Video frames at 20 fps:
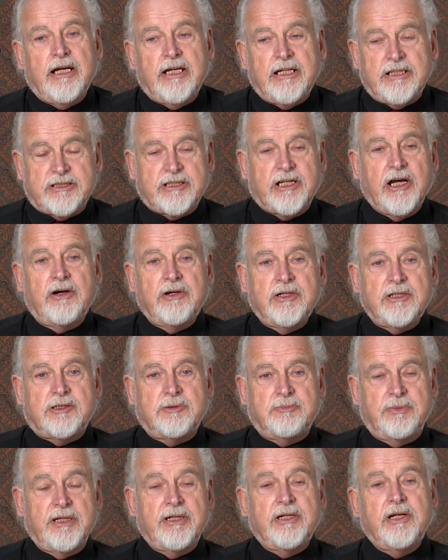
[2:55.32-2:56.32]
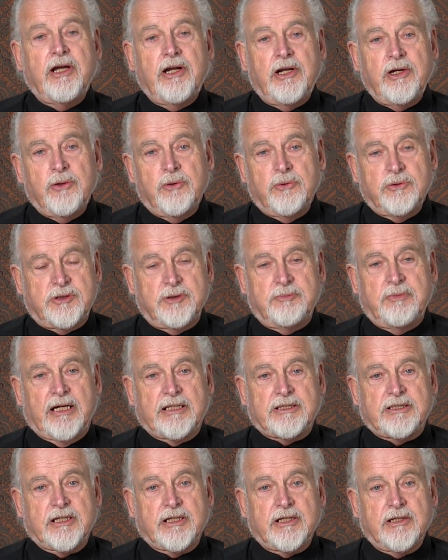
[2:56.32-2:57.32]
is going to be nearly
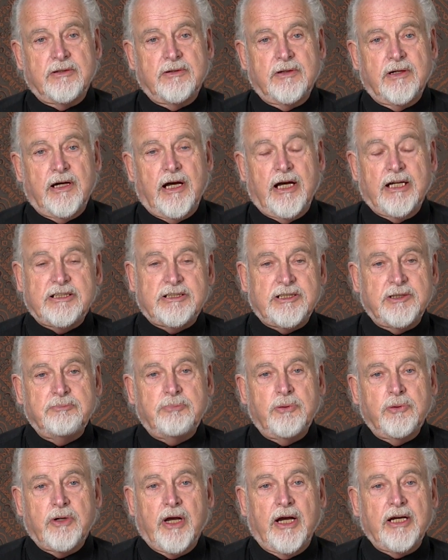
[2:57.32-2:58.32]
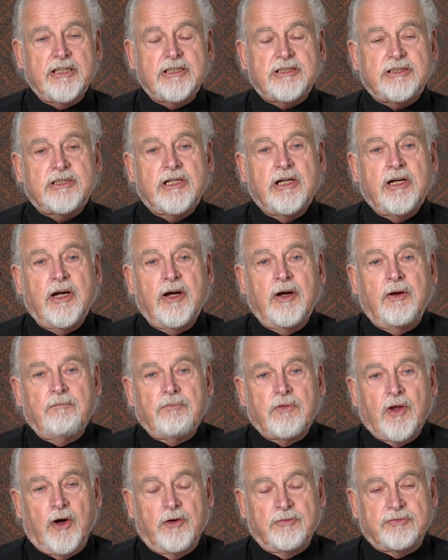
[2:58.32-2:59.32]
automatic. A simple case
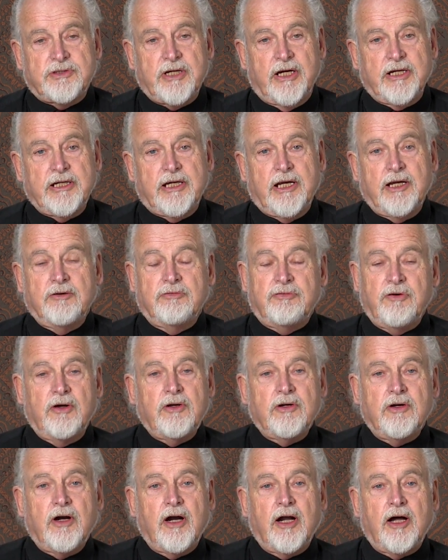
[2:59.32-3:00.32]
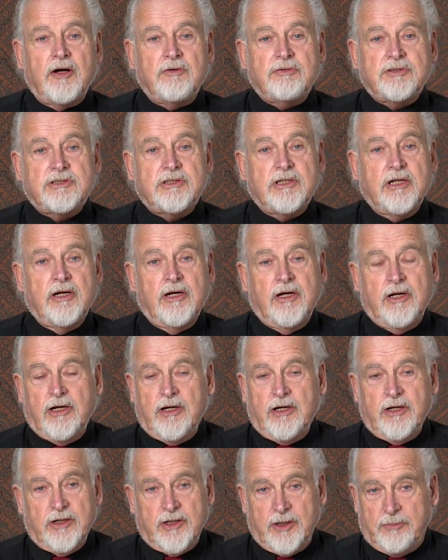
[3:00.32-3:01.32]
of taking photographs,
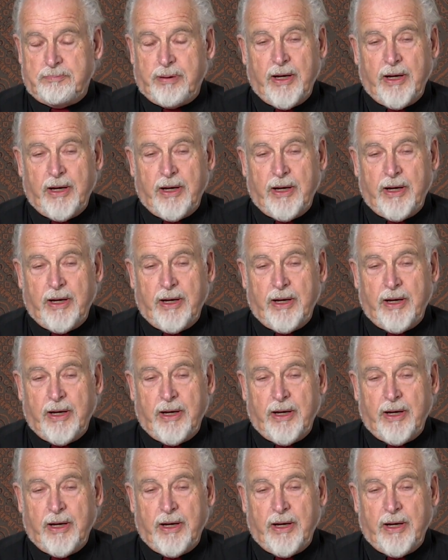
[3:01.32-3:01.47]
the